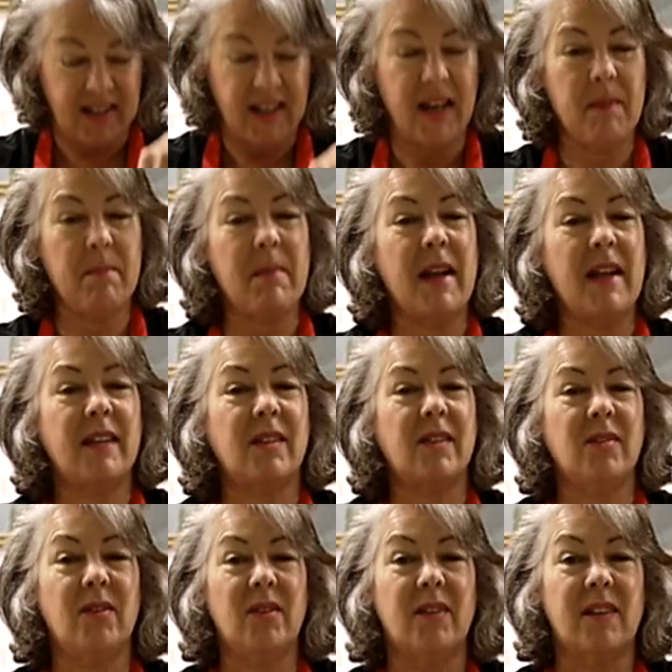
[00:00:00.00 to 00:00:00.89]
It
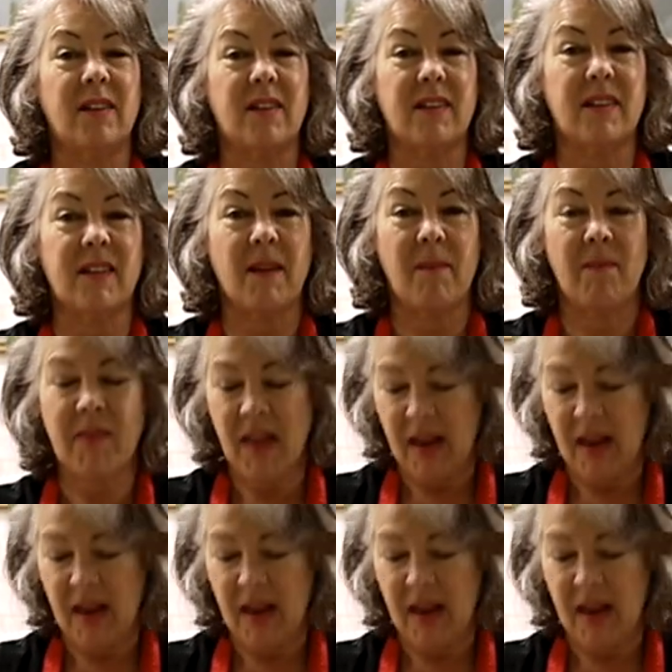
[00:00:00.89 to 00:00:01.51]
makes noodles.